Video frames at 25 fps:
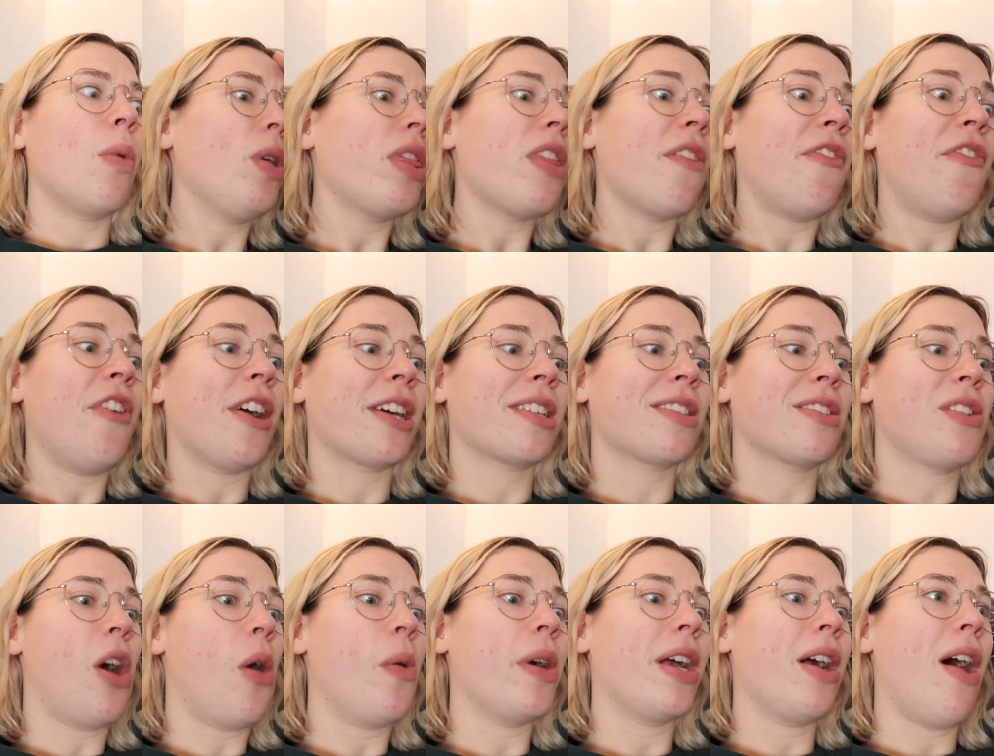what the
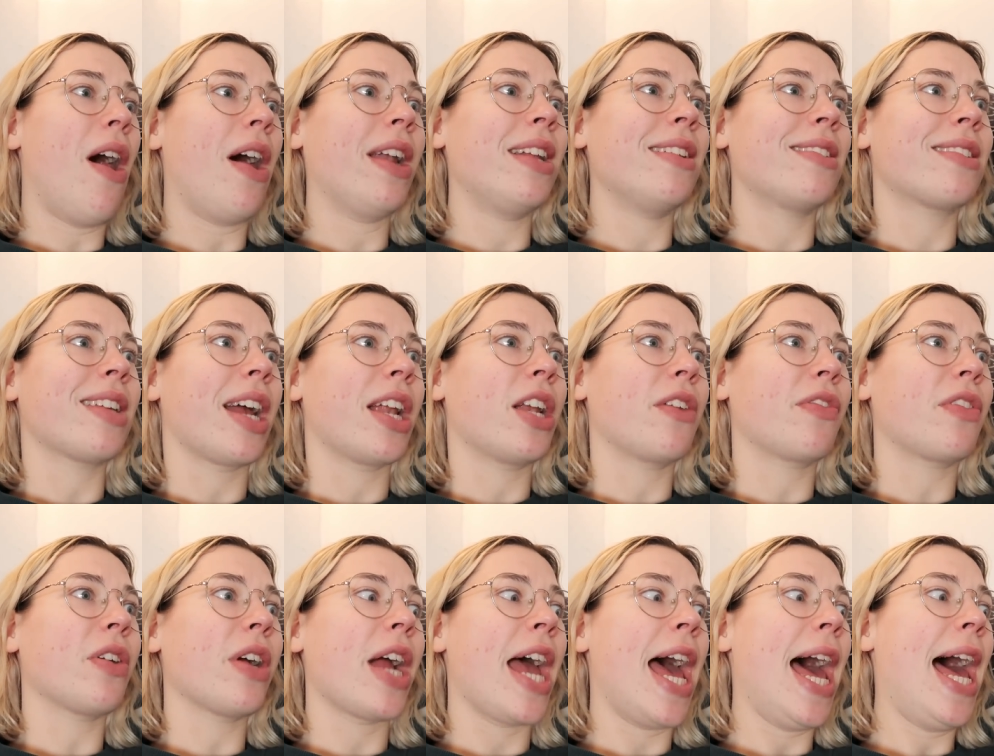is going on inside
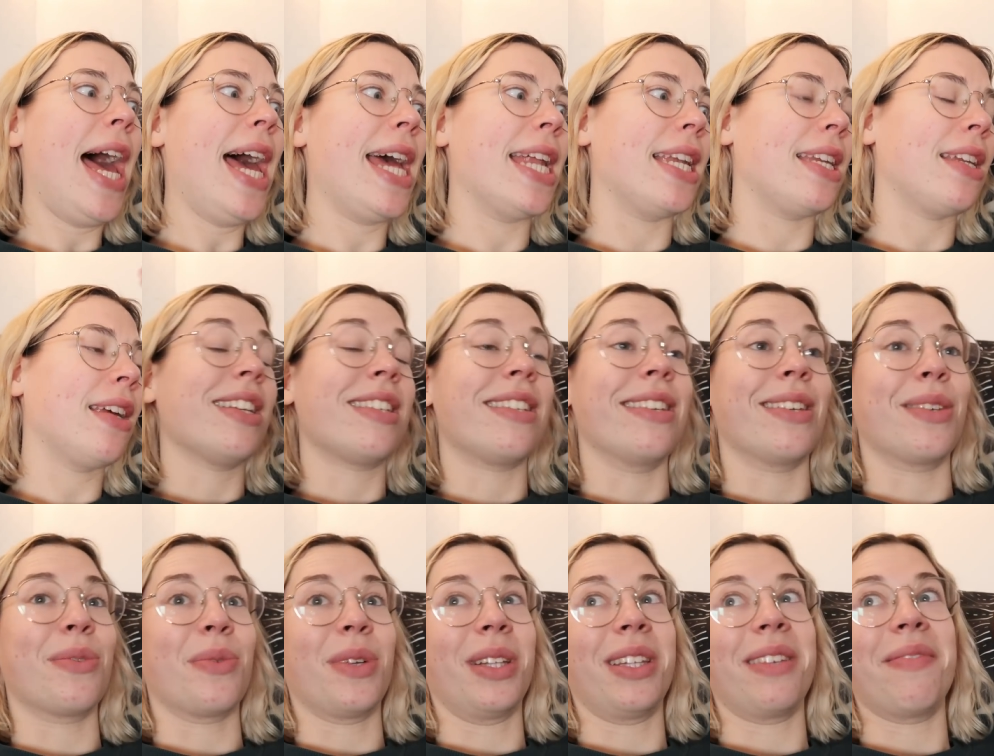of your head? This
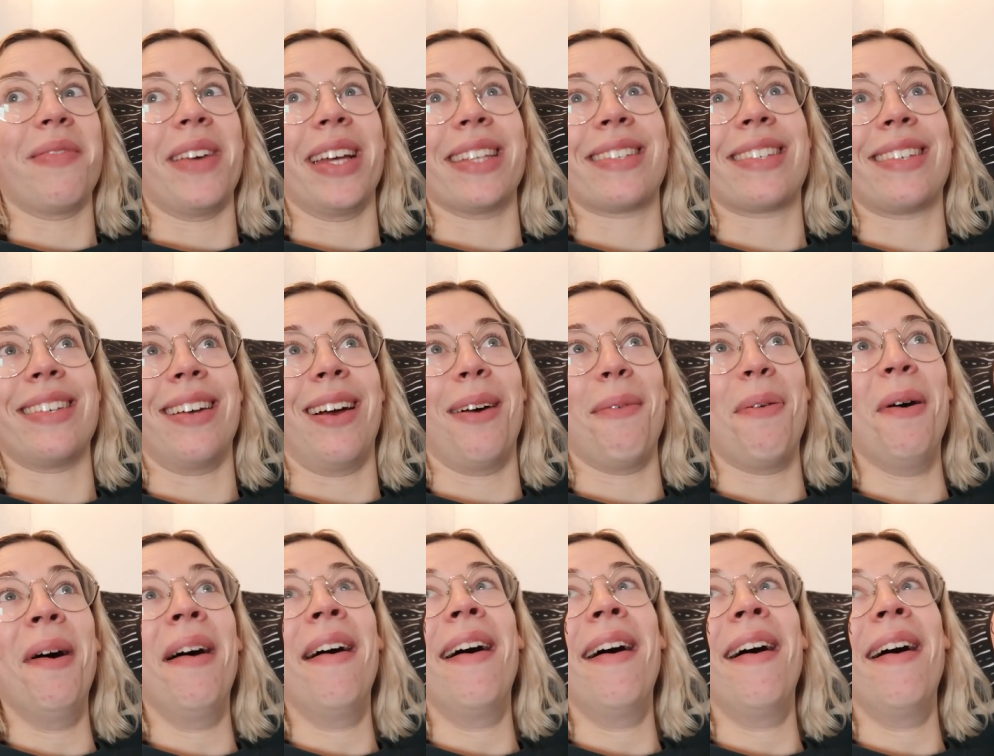is really messed up.